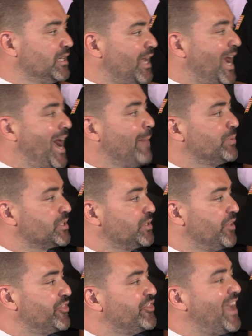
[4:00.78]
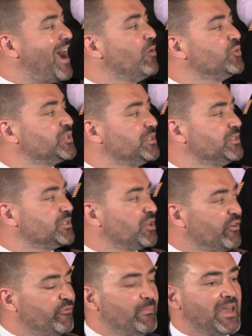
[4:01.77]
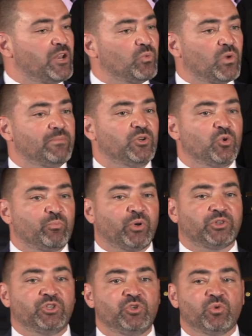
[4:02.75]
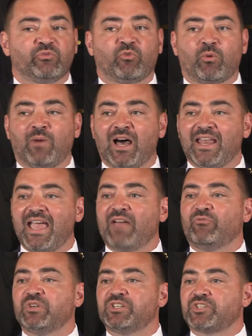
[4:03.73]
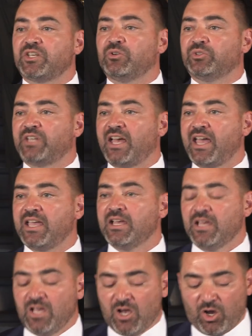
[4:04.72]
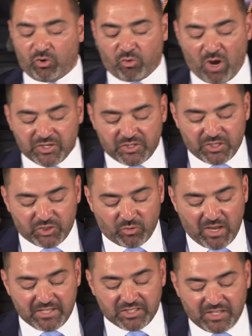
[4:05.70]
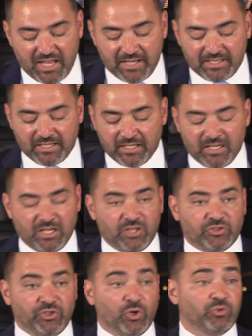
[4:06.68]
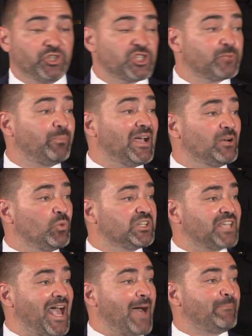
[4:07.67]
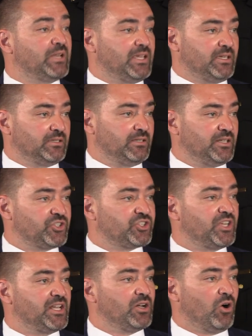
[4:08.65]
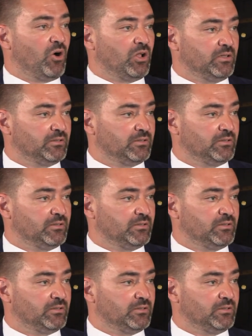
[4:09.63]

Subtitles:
cops, the thousands of men and women who put the uniform on every single day across this great state, to know despite what's happening in City Hall,